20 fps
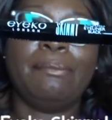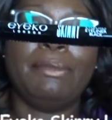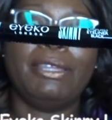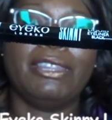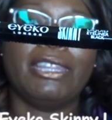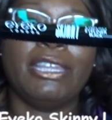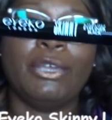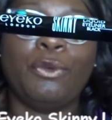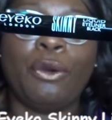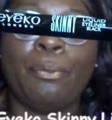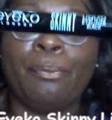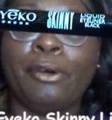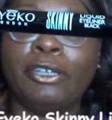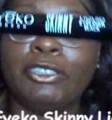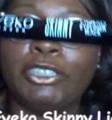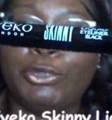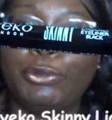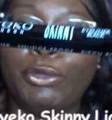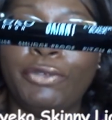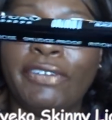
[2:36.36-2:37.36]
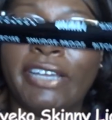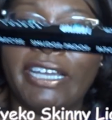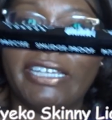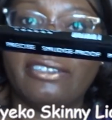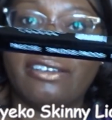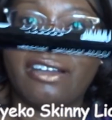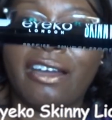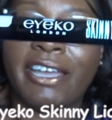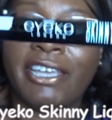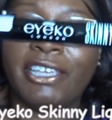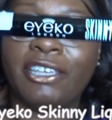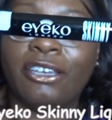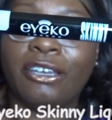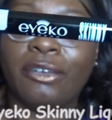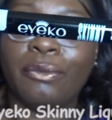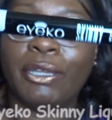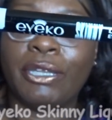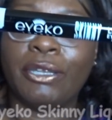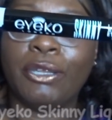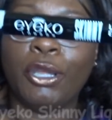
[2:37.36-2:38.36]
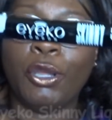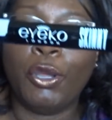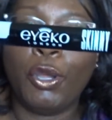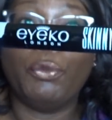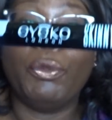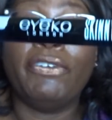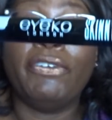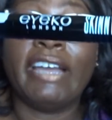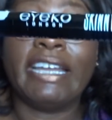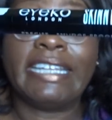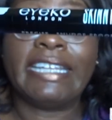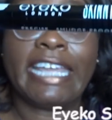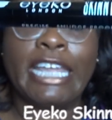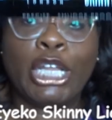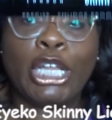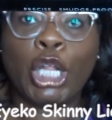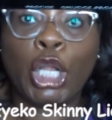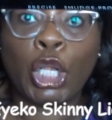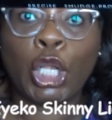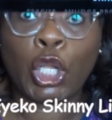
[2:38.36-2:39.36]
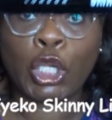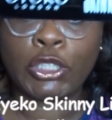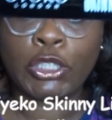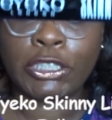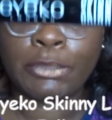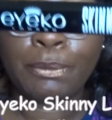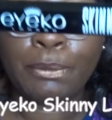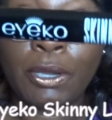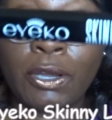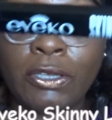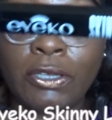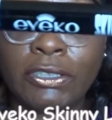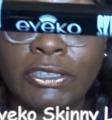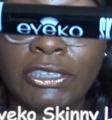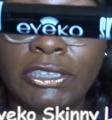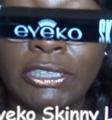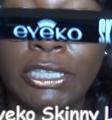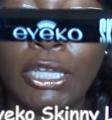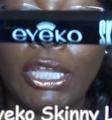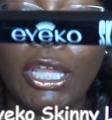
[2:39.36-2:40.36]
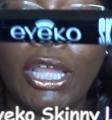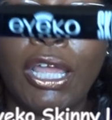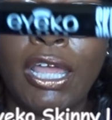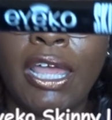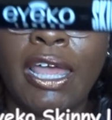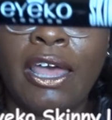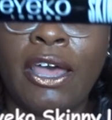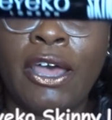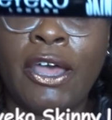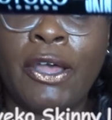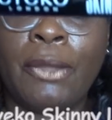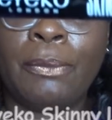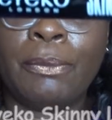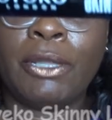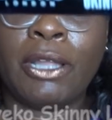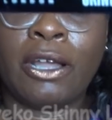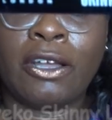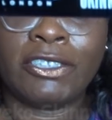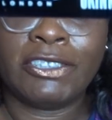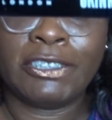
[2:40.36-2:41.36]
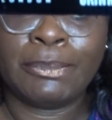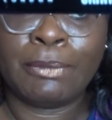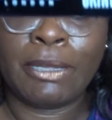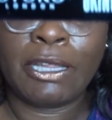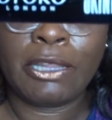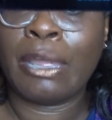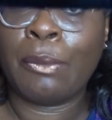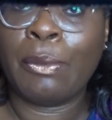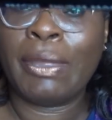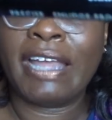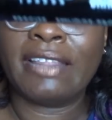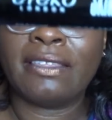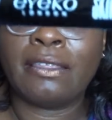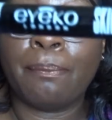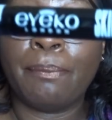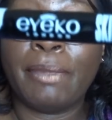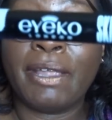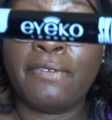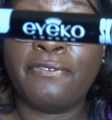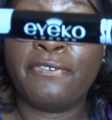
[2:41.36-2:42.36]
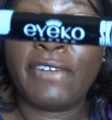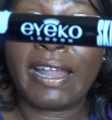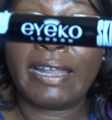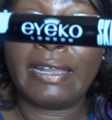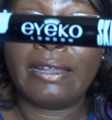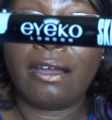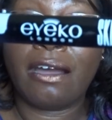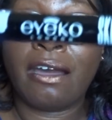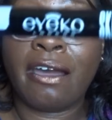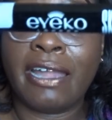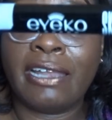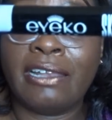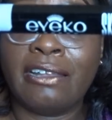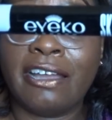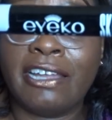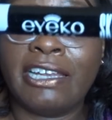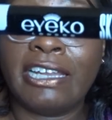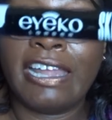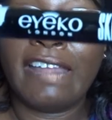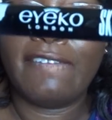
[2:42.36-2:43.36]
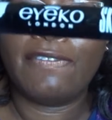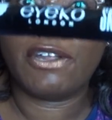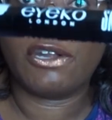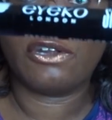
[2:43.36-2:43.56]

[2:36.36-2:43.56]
me think what boxes we've had Ico in. We've had it in Glossy Box last month. We had the big fat eyeliner in the